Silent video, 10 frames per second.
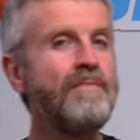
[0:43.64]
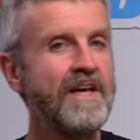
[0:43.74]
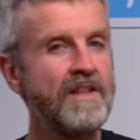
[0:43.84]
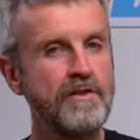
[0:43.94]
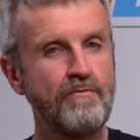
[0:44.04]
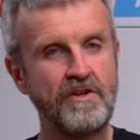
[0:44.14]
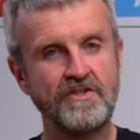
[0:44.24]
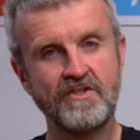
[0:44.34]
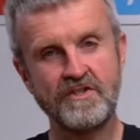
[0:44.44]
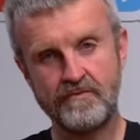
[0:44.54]
main
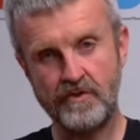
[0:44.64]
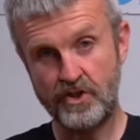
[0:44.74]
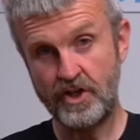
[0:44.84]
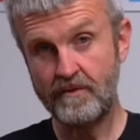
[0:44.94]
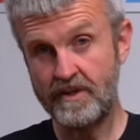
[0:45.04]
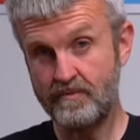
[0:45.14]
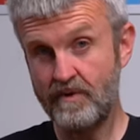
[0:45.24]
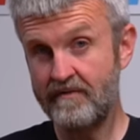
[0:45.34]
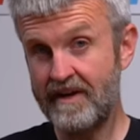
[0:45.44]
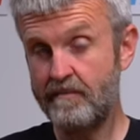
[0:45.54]
thrusts for Shoei's
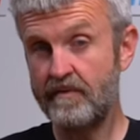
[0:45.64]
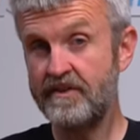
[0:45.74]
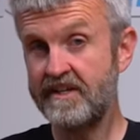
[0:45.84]
revamp of the